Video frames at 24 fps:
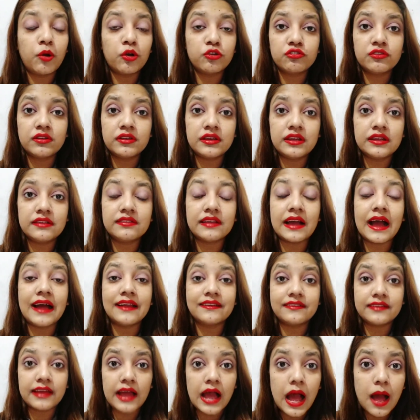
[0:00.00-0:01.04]
opportunities
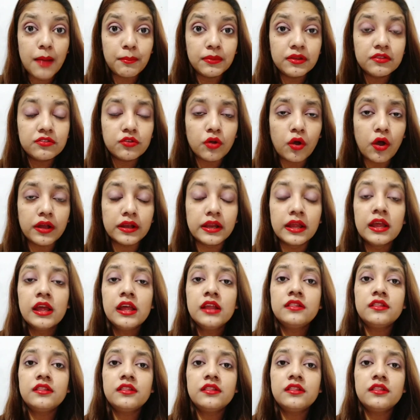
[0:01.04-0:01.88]
at Amazon.